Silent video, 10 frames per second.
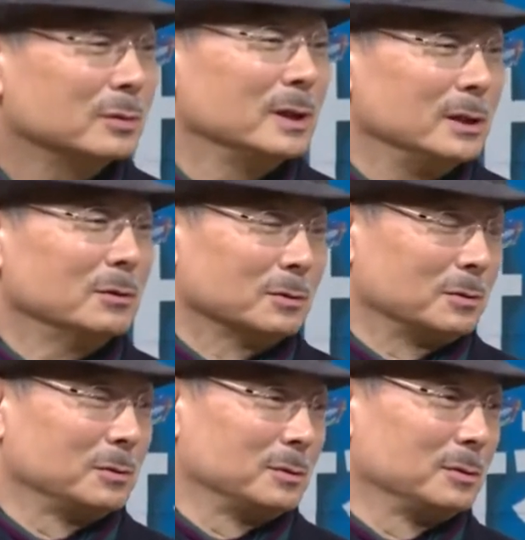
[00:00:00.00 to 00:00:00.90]
Well,
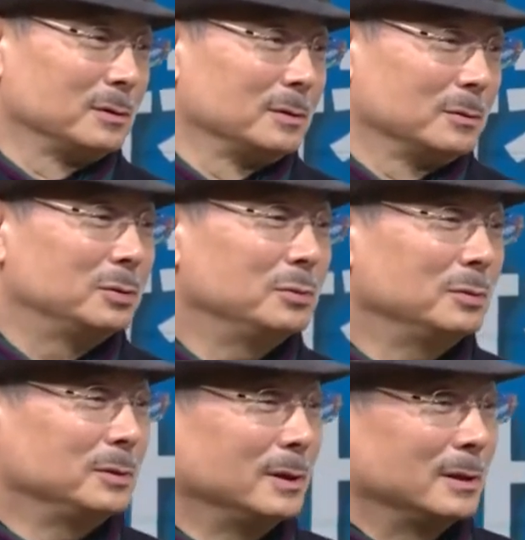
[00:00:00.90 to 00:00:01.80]
even when I
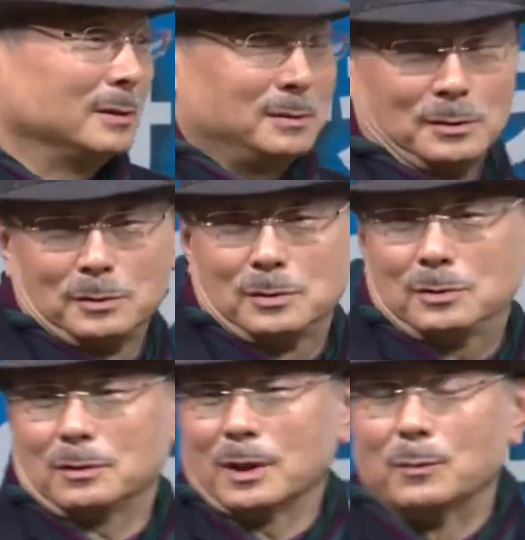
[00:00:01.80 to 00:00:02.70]
had
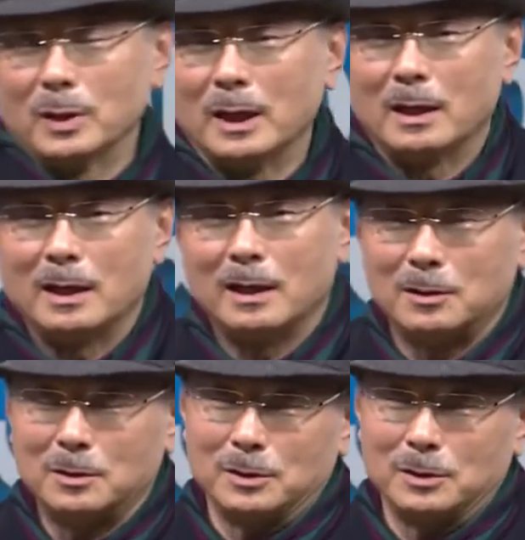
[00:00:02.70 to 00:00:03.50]
17 members,